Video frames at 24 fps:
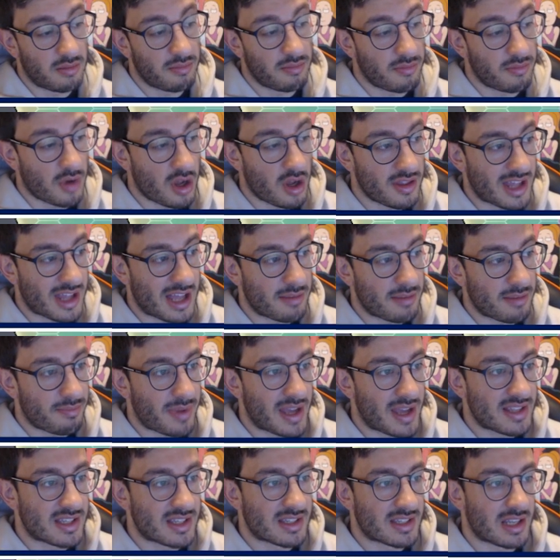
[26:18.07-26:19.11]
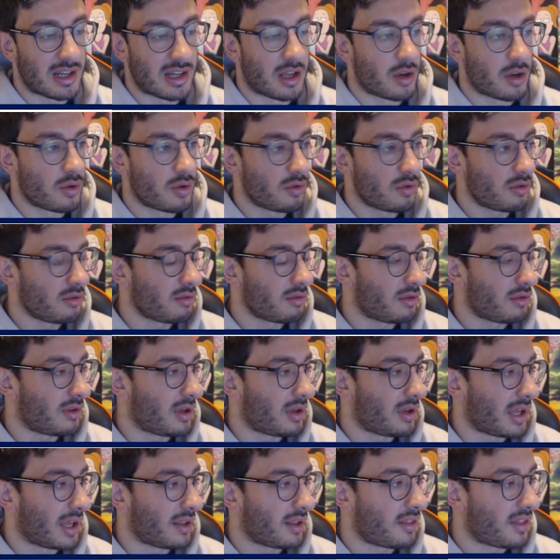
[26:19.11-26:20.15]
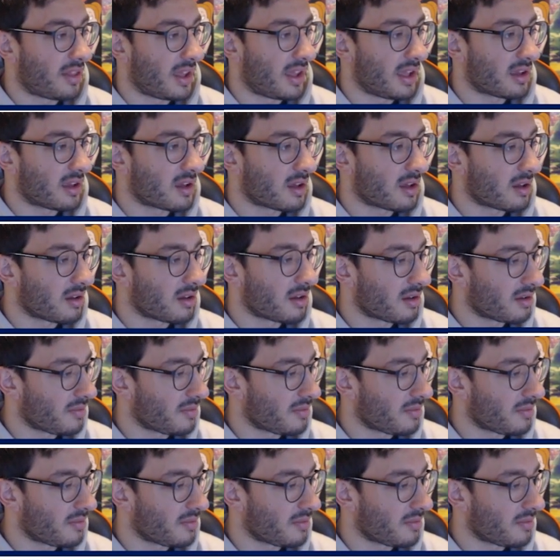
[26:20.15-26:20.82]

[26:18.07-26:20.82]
on that basis alone, I think,